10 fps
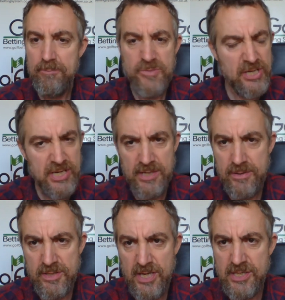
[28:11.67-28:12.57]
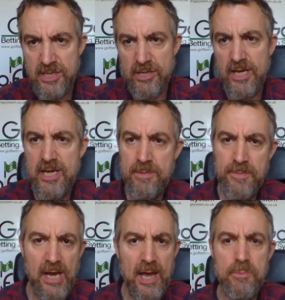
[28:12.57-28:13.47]
Tee to green
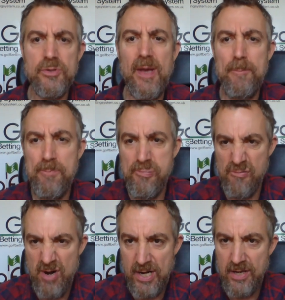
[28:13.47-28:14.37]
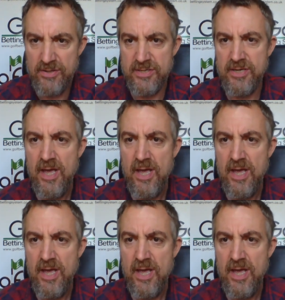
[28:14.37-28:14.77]
game was brilliant.